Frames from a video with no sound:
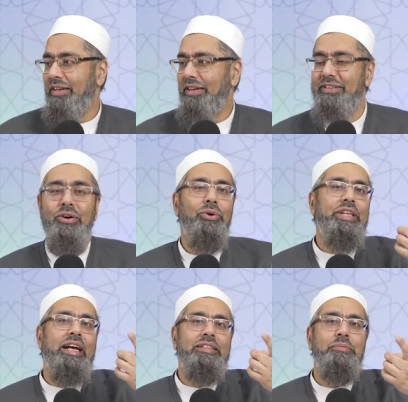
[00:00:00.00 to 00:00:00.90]
You say, oh,
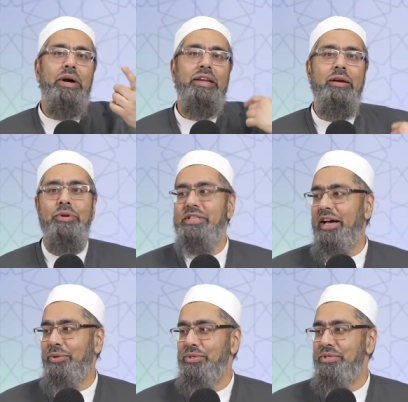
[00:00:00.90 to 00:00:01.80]
that's my neighbor's
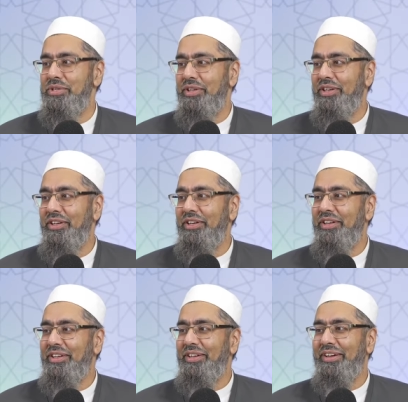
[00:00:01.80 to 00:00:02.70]
house,
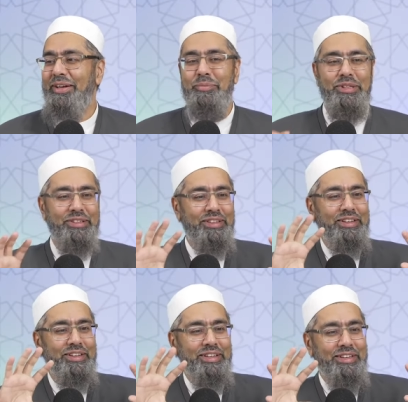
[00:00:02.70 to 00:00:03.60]
right? But
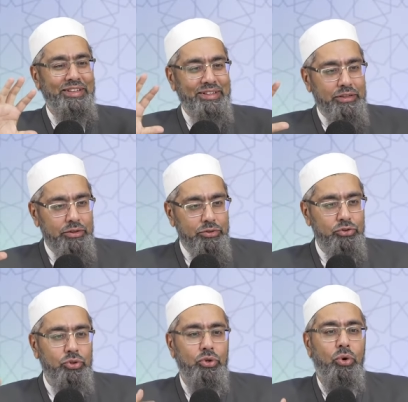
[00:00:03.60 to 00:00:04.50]

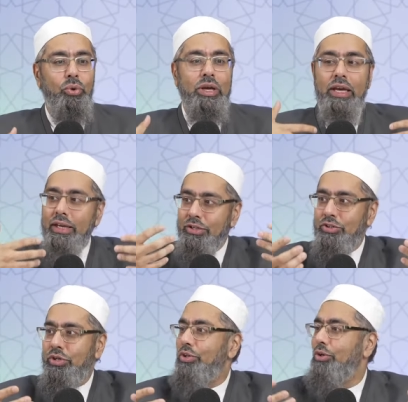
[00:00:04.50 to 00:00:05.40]
to go
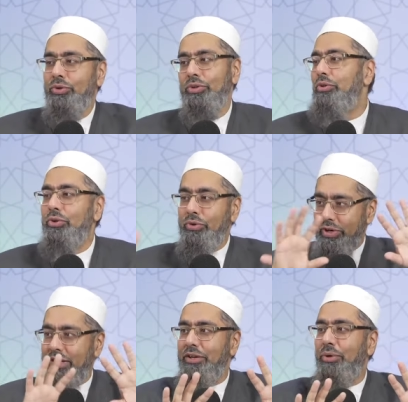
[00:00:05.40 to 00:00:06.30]
into, you, do you
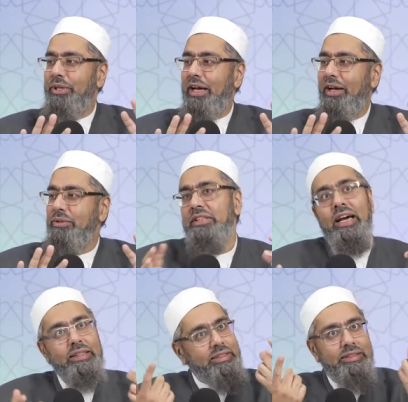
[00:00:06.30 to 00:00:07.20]
really know the house?
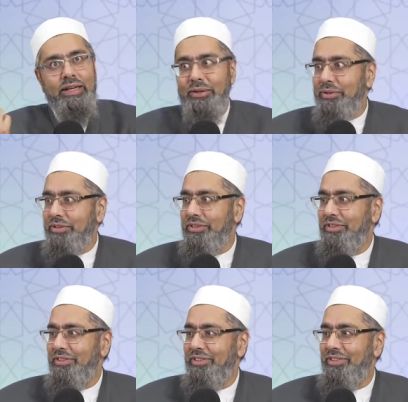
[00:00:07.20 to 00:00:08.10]
Yeah, it's his house.
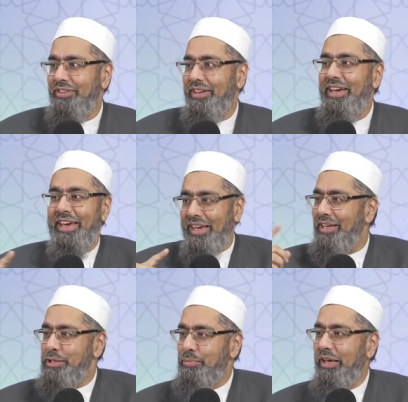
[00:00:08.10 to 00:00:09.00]
A
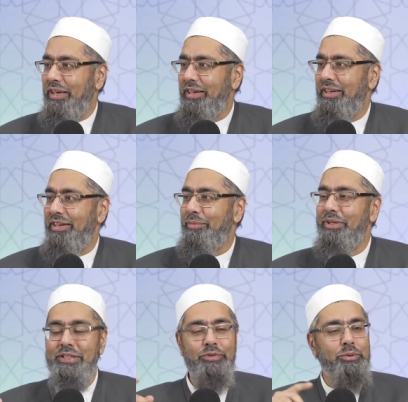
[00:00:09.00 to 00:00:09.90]
is B. But
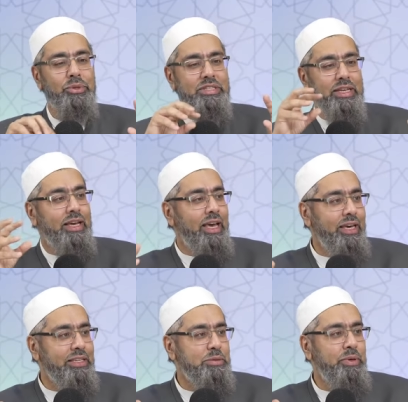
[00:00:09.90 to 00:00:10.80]
the difference between saying A
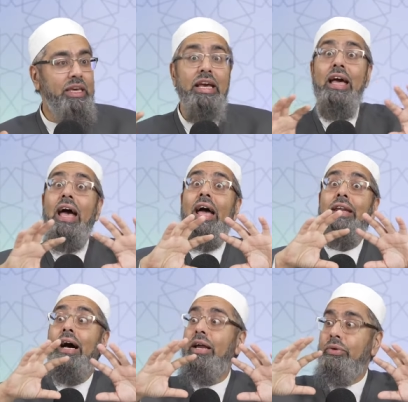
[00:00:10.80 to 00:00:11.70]
is B and
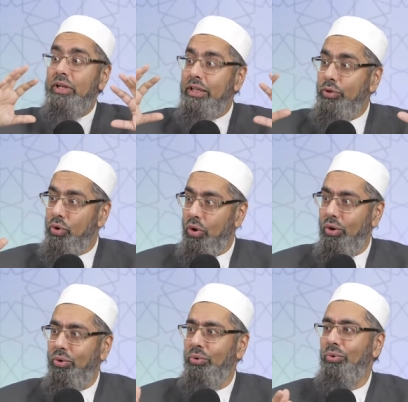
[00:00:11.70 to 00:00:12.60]
I really
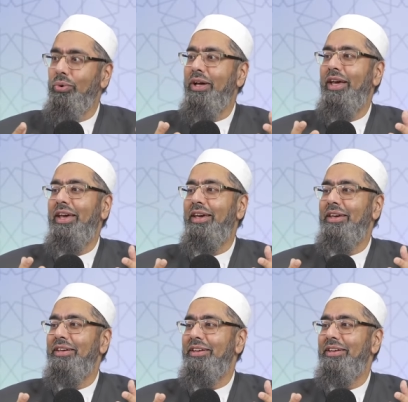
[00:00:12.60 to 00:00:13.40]
know A